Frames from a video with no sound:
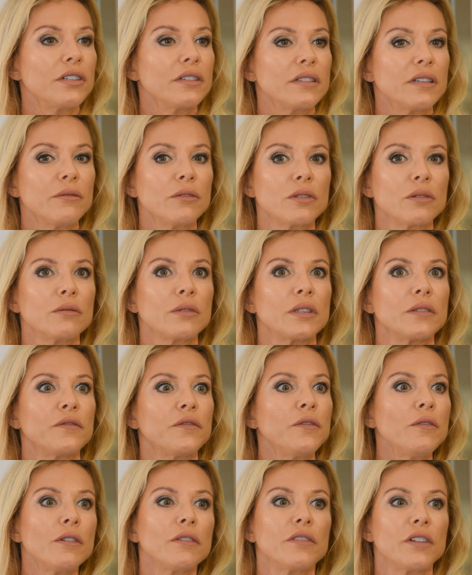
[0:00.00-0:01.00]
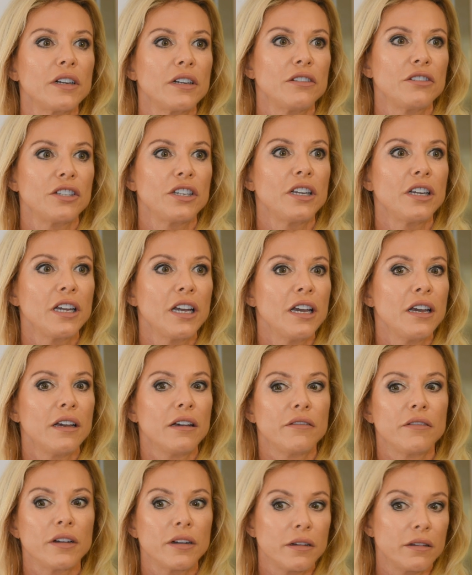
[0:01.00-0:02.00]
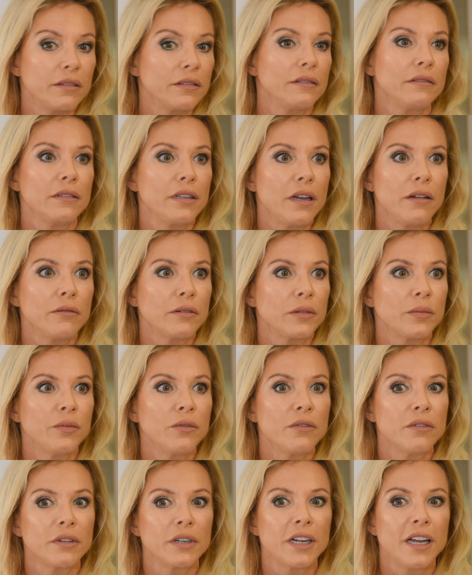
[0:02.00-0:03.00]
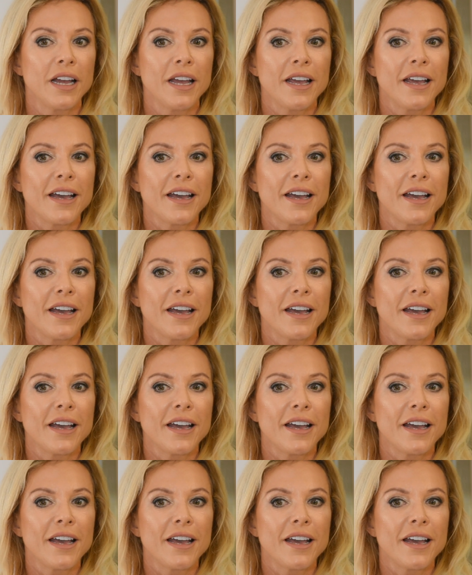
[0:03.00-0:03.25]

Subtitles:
because I was always full of energy since the day I was born.